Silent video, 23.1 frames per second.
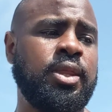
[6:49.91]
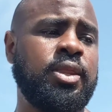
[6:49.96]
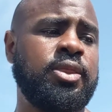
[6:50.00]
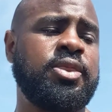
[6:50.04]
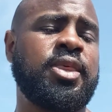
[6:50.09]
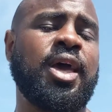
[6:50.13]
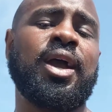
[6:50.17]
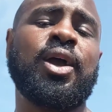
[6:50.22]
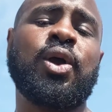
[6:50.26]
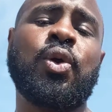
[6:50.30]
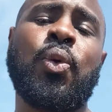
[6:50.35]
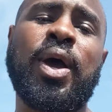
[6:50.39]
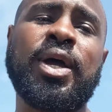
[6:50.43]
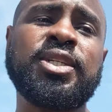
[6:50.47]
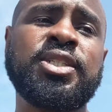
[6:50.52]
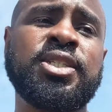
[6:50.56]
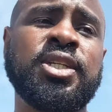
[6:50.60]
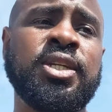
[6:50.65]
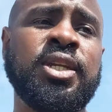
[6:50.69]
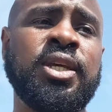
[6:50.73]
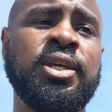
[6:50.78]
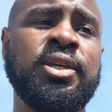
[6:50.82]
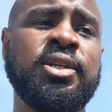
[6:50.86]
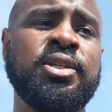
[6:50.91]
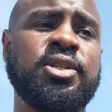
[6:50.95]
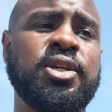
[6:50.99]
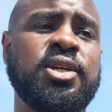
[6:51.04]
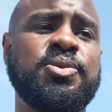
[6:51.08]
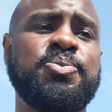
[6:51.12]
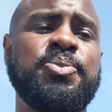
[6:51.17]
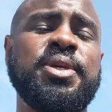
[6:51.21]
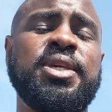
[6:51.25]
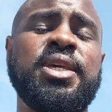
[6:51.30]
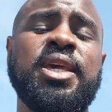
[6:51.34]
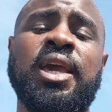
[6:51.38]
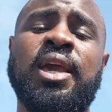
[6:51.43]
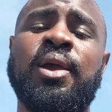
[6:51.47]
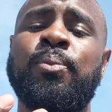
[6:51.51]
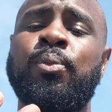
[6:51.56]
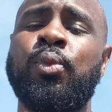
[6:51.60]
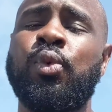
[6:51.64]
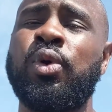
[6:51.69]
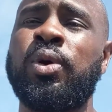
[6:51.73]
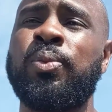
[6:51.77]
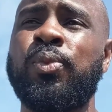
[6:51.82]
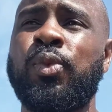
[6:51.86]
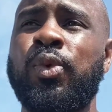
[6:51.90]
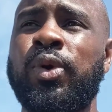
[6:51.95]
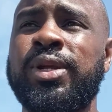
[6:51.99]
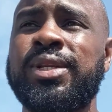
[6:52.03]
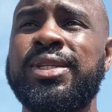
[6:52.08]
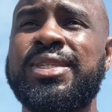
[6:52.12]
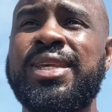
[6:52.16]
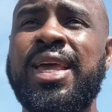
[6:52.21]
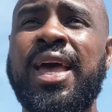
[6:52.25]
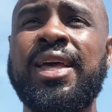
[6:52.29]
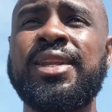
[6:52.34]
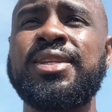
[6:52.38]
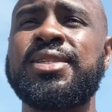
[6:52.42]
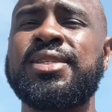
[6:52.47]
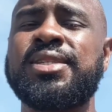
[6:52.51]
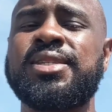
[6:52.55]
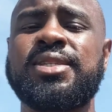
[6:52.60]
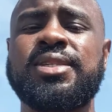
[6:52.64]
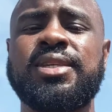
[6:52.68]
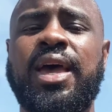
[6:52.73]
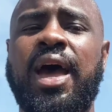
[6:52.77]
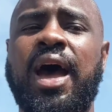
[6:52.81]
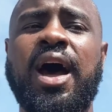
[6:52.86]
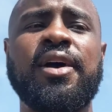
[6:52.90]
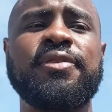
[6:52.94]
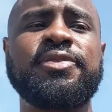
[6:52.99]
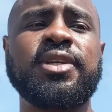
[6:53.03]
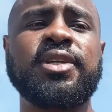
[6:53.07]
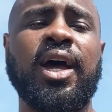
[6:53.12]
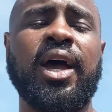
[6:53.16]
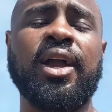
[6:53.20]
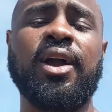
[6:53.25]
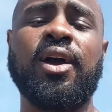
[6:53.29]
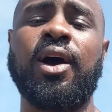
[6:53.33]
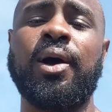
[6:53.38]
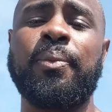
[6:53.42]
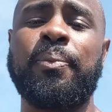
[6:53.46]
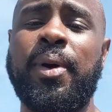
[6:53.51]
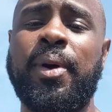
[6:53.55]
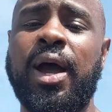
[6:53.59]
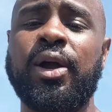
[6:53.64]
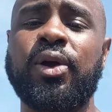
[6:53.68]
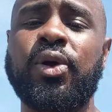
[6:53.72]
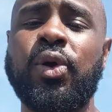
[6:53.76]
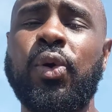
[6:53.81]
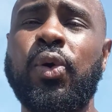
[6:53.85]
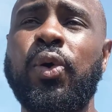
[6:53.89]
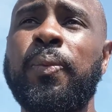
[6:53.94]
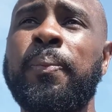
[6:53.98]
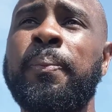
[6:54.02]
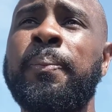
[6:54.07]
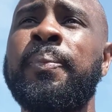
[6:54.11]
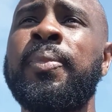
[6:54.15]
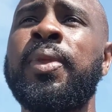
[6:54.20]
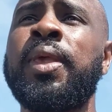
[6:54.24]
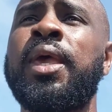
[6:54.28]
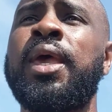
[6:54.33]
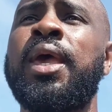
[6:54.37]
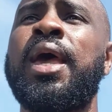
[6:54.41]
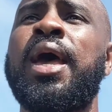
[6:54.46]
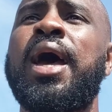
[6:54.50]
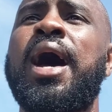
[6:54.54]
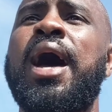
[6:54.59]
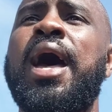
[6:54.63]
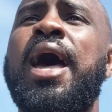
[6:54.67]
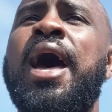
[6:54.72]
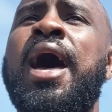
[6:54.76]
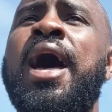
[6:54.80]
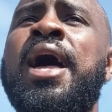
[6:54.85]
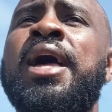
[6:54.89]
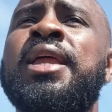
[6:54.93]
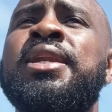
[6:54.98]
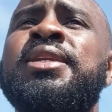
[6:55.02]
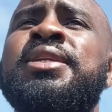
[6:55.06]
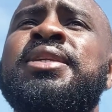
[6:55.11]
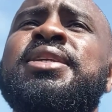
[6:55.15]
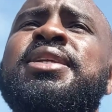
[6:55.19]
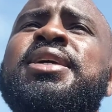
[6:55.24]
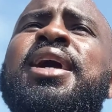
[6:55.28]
That questioning just became more and more intense after I got back home, and